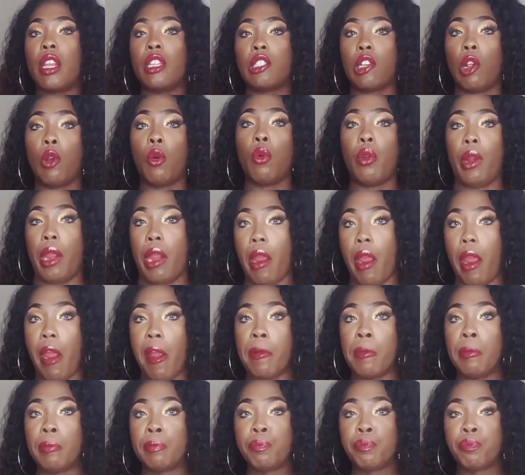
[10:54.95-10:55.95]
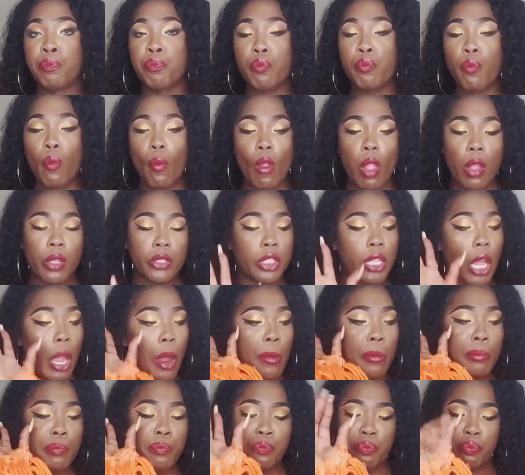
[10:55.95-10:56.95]
show who they are.
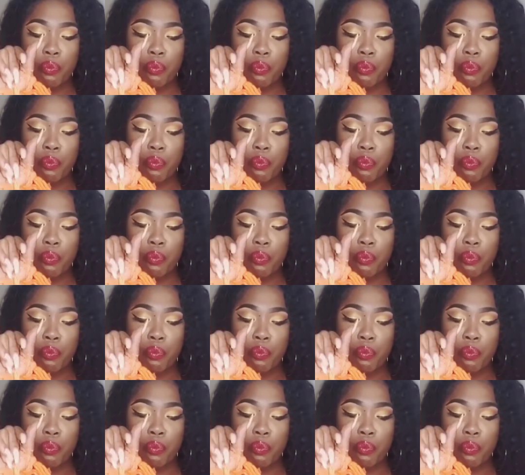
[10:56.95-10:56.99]
So,